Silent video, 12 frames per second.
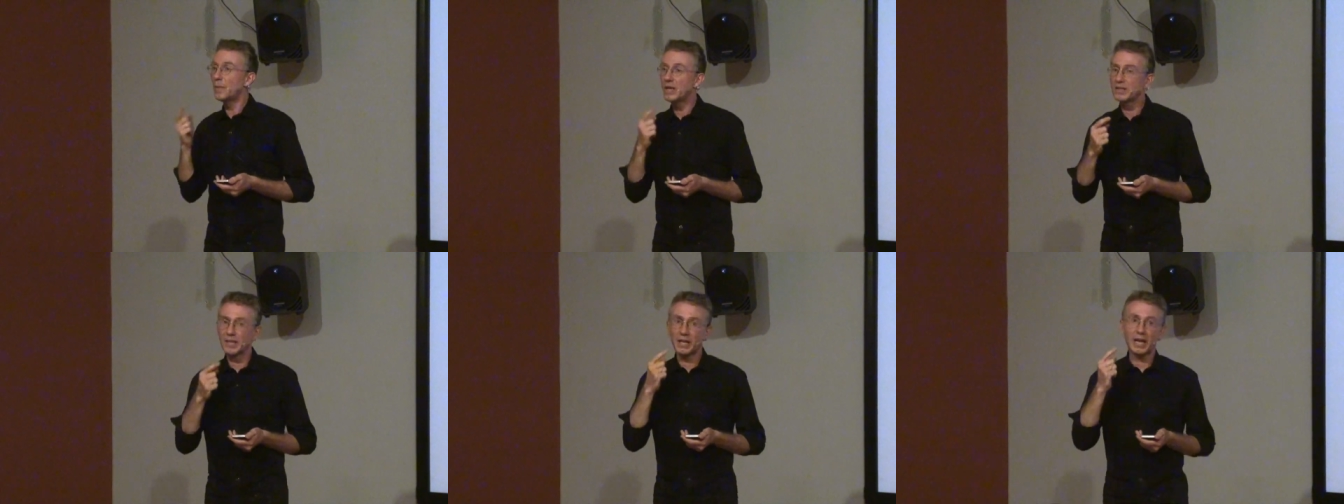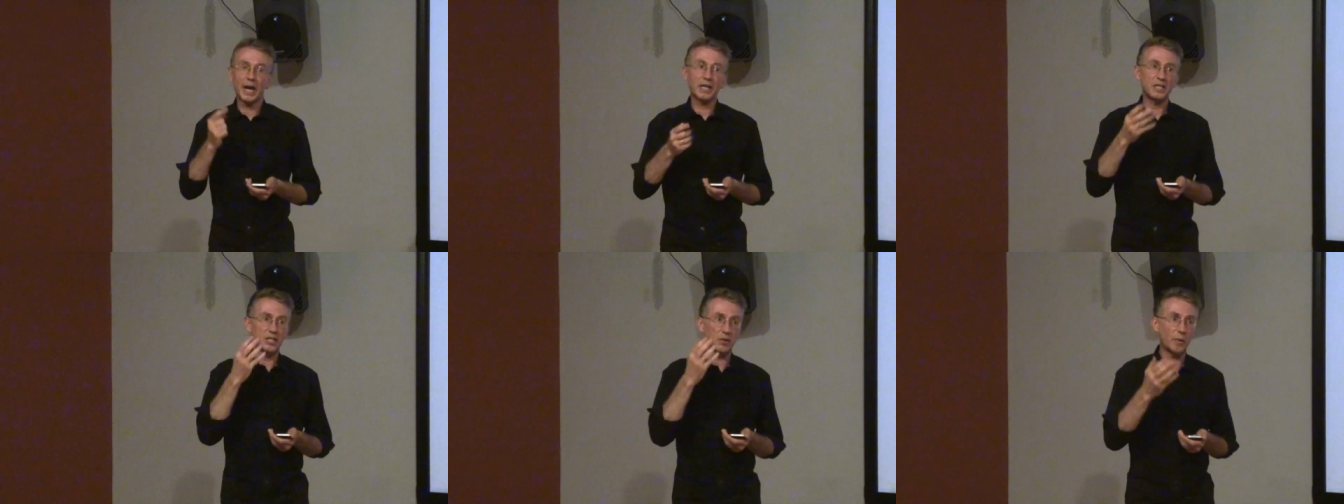It means
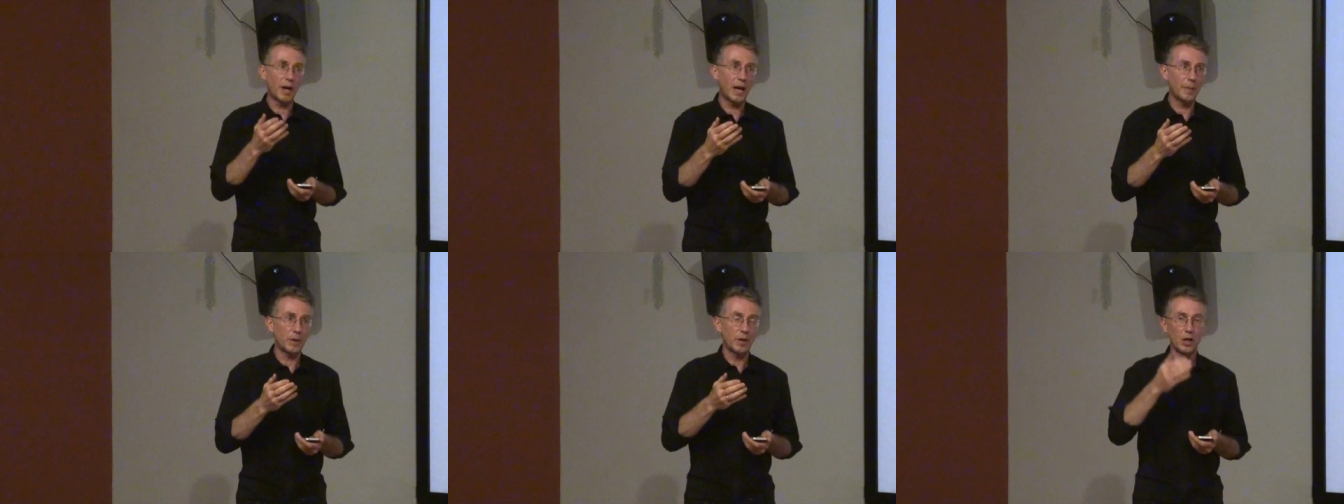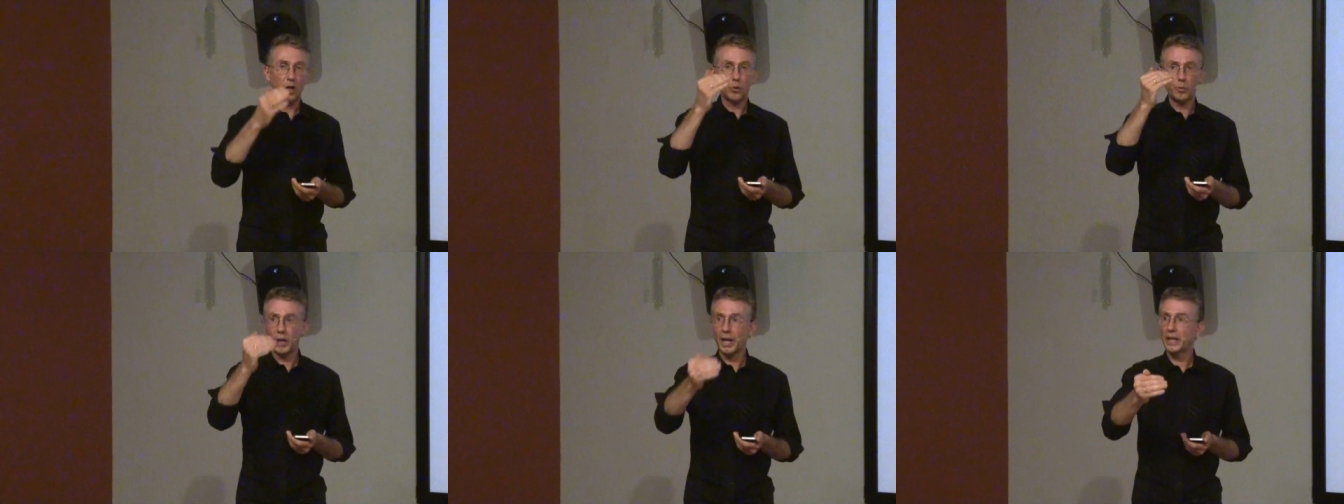that I describe
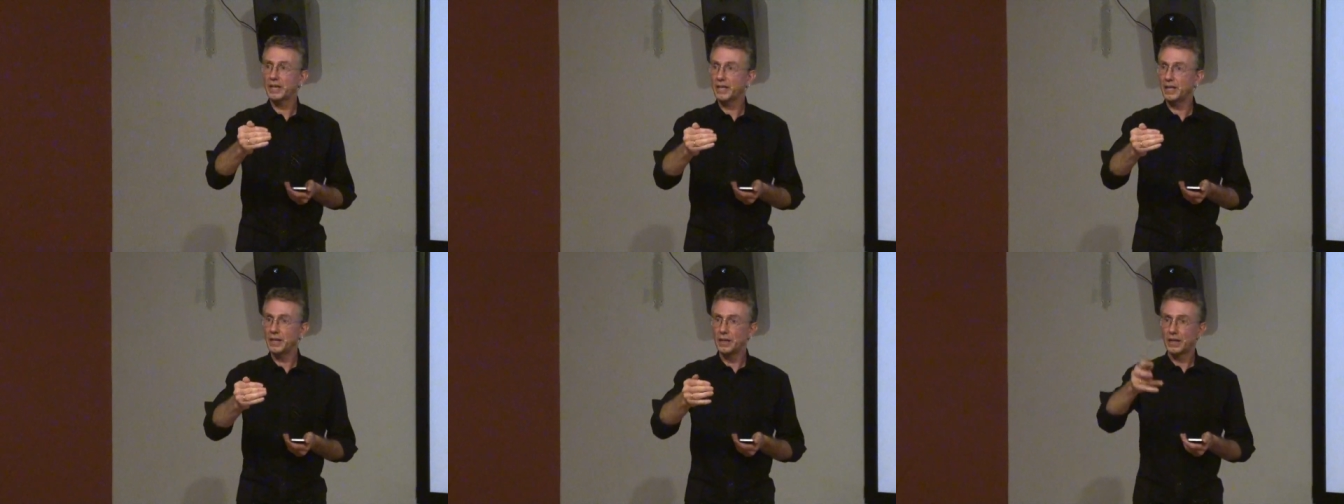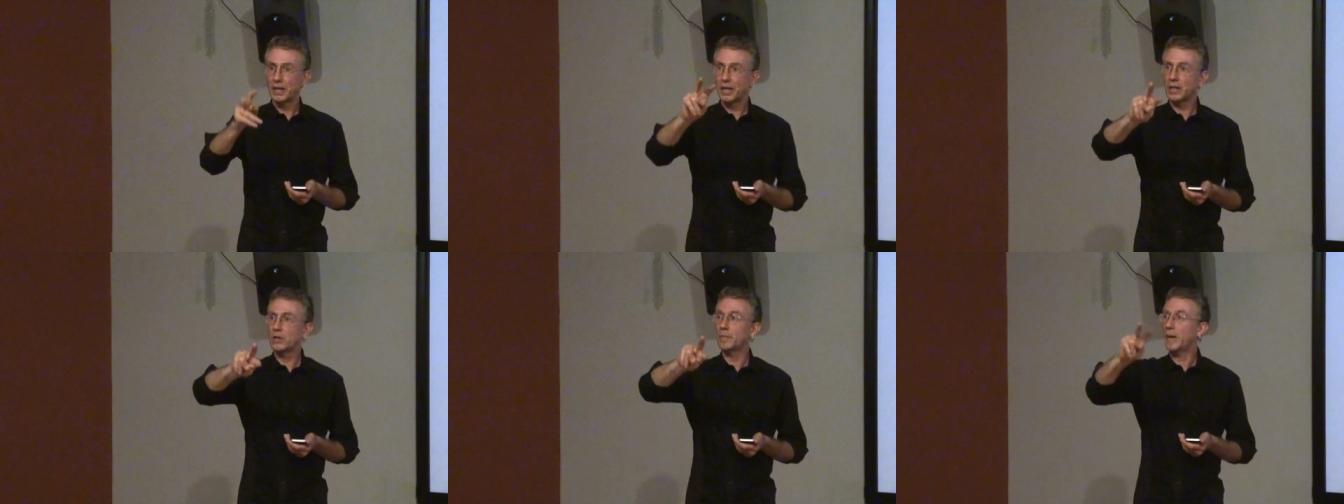reality
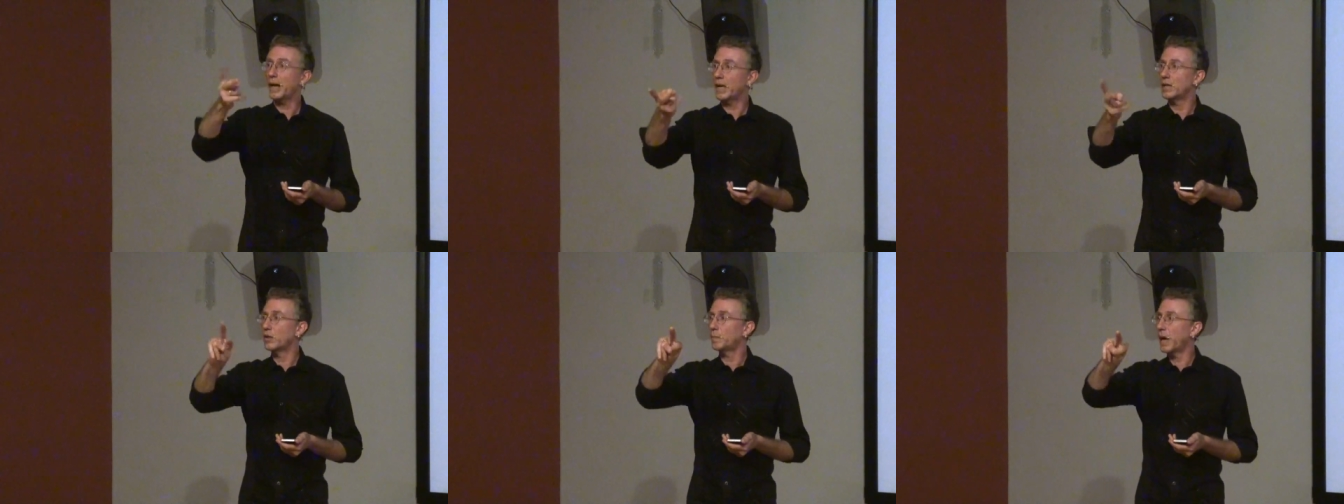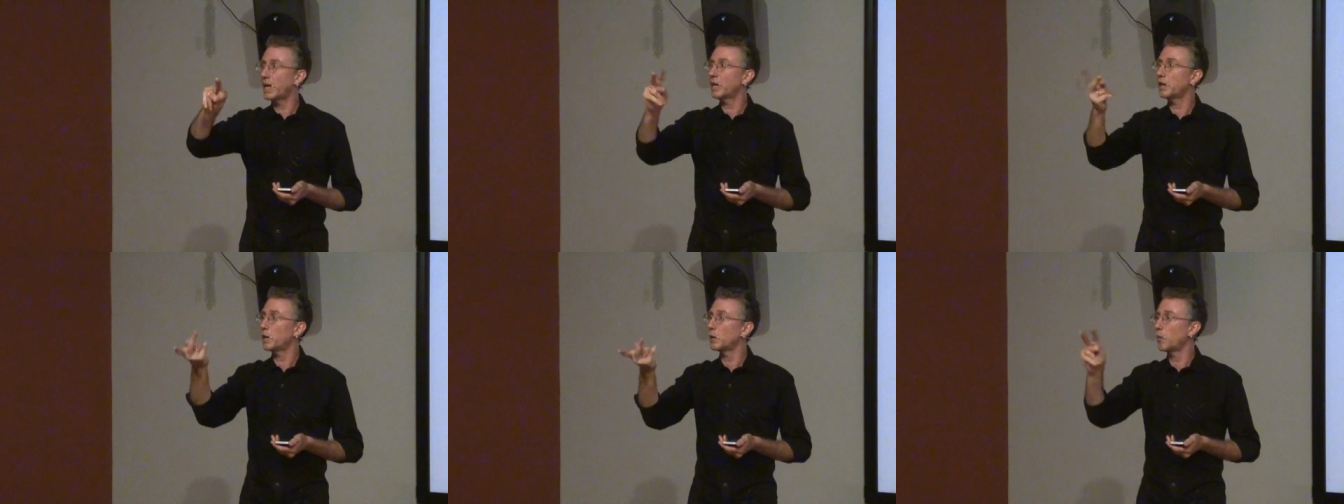in a, in a
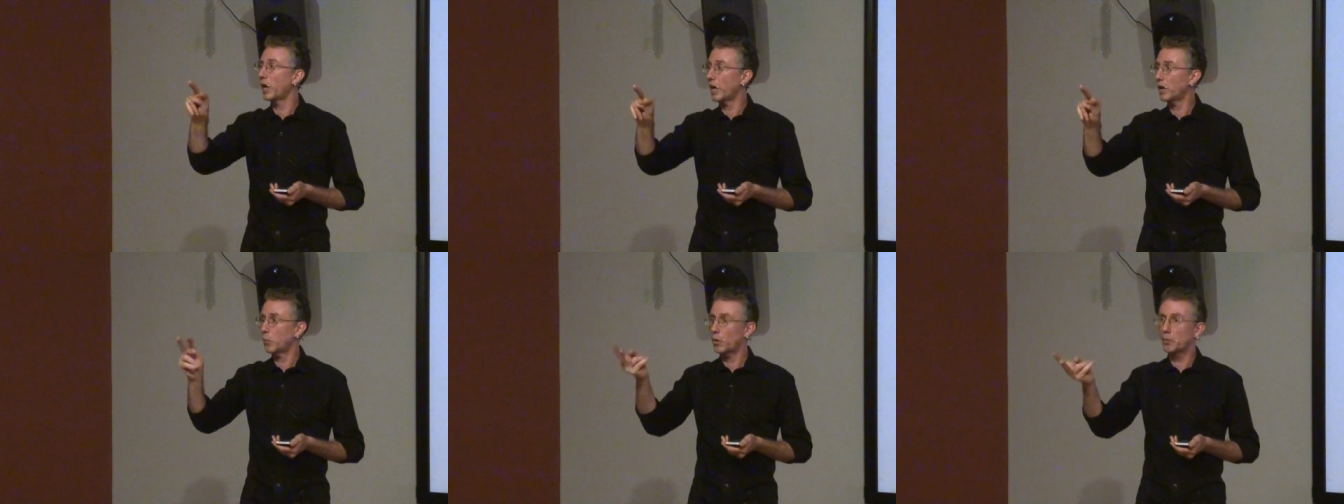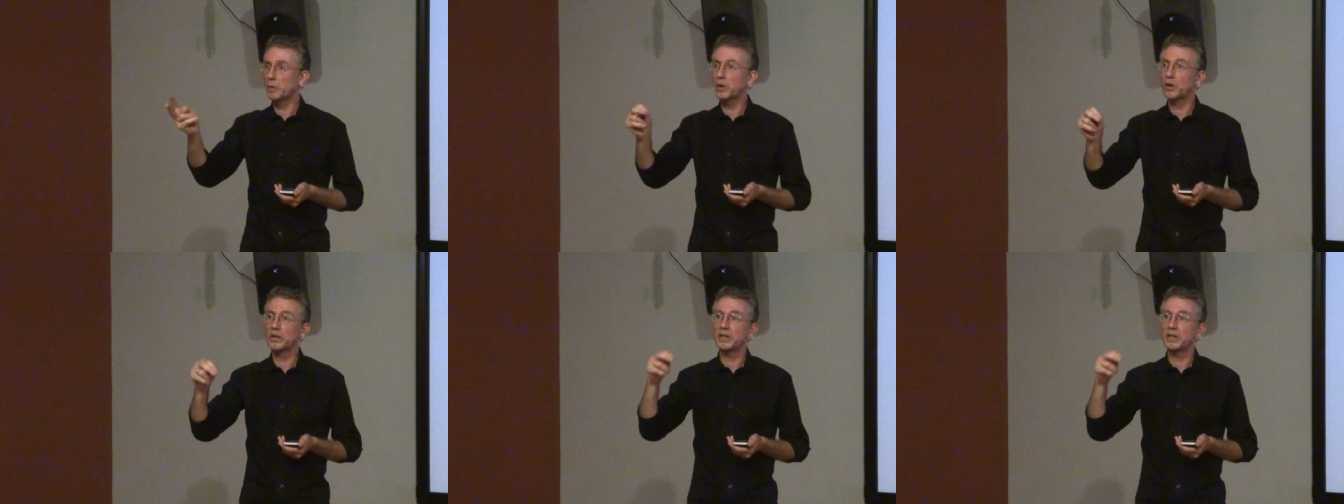binary way, what